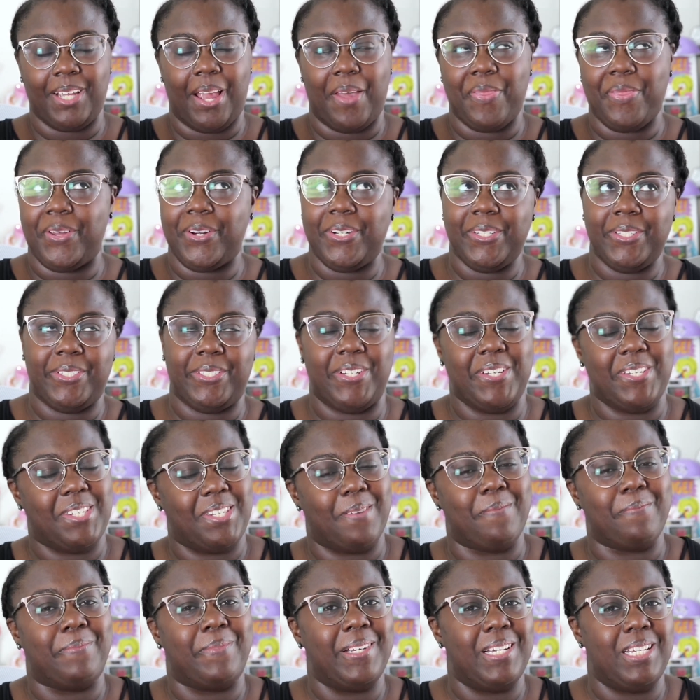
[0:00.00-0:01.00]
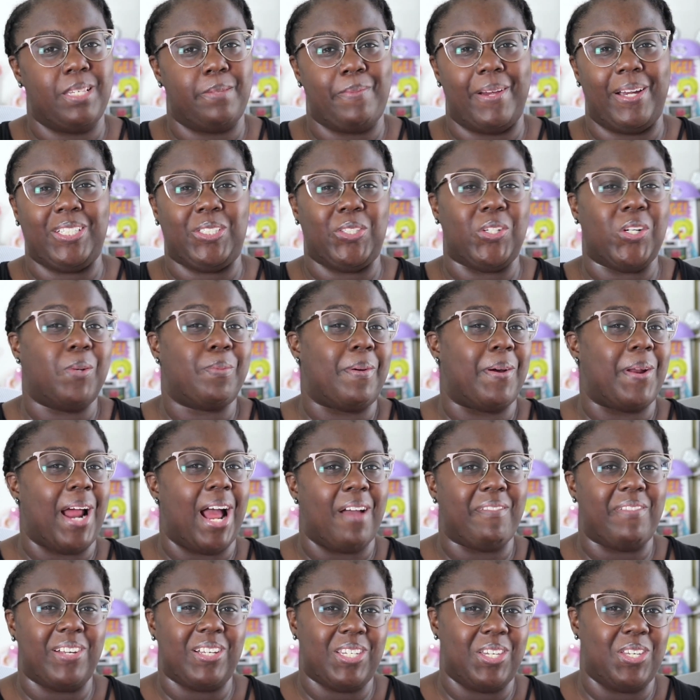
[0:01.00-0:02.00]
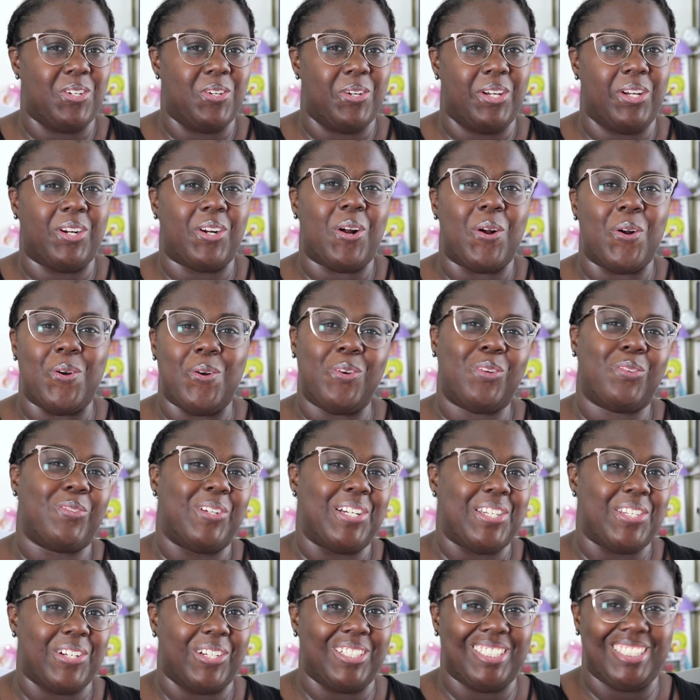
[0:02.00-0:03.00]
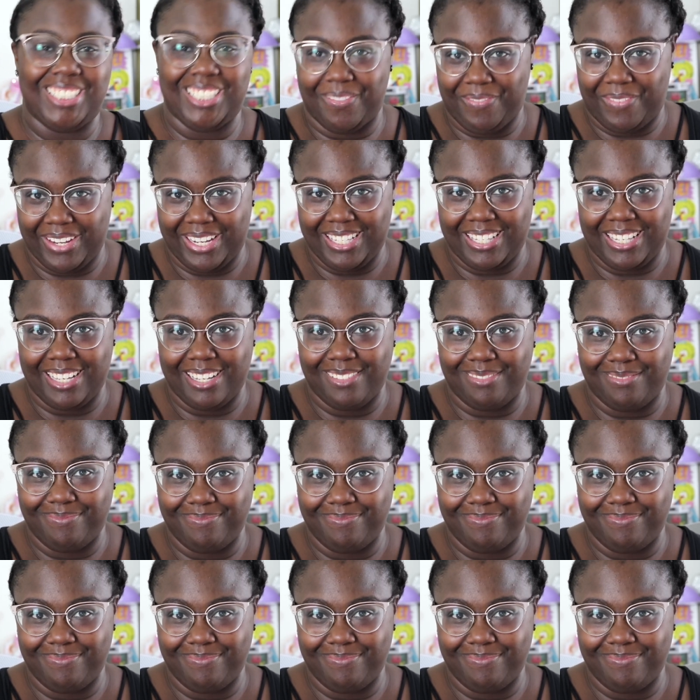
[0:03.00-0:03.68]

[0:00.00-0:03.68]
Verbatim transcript: There's just something special about having to do your own research to fix it.